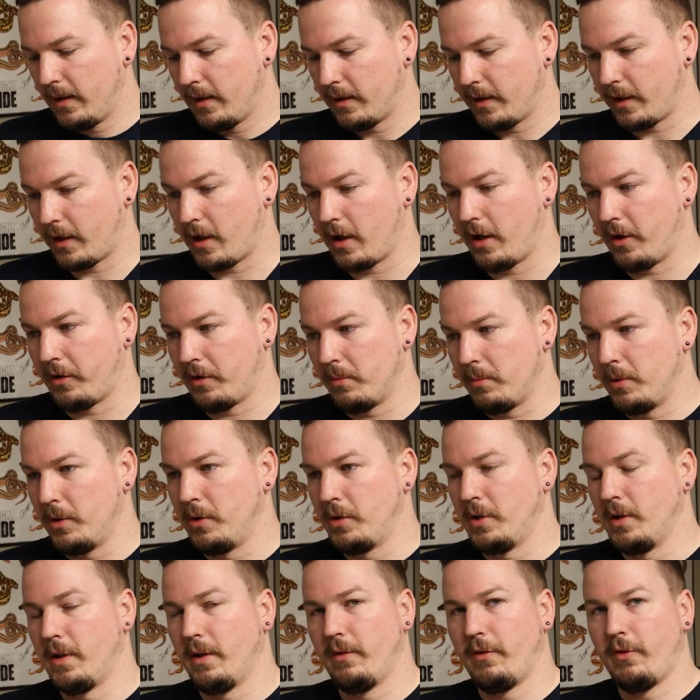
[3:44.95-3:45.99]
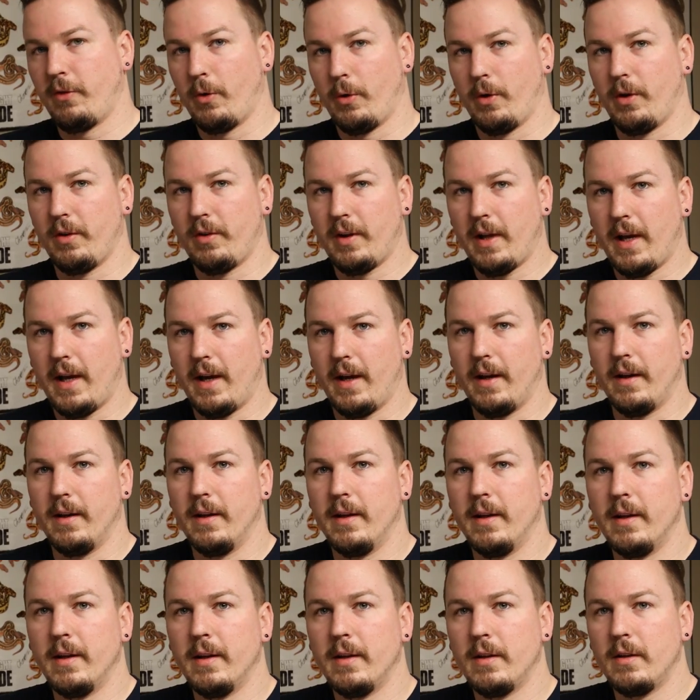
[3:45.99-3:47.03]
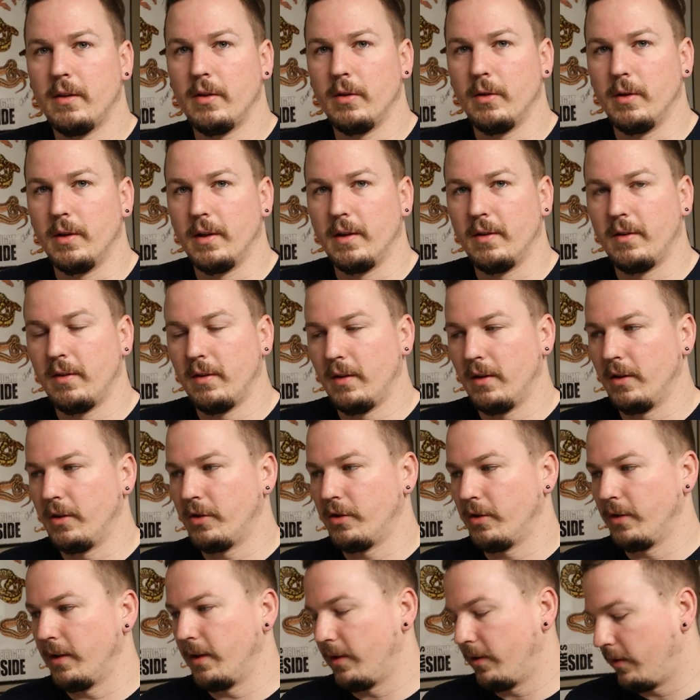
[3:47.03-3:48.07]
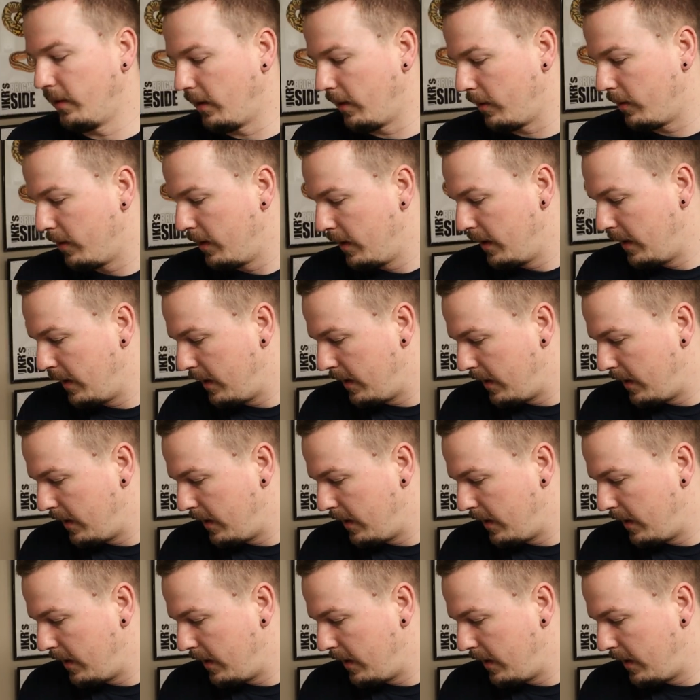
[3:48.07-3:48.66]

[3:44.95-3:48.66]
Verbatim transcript: the contribution that Forrest had to this industry. So,